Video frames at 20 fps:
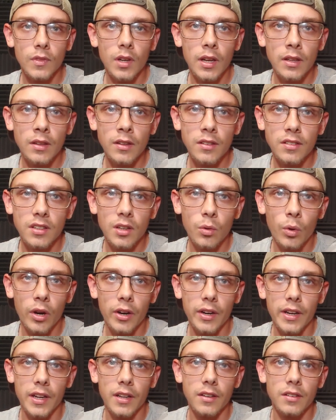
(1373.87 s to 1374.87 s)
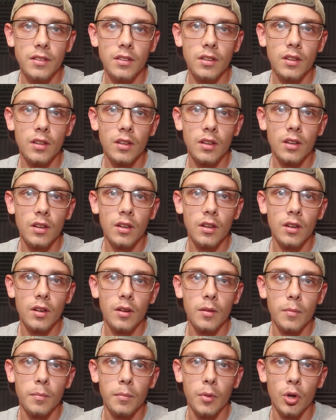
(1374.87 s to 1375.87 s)
And let's see where he is.
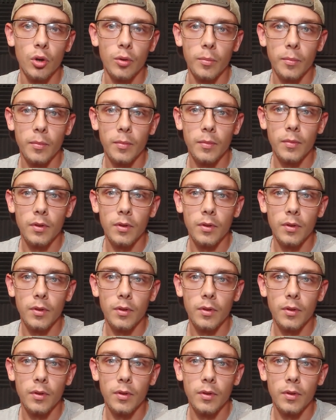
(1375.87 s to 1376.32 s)
Boom.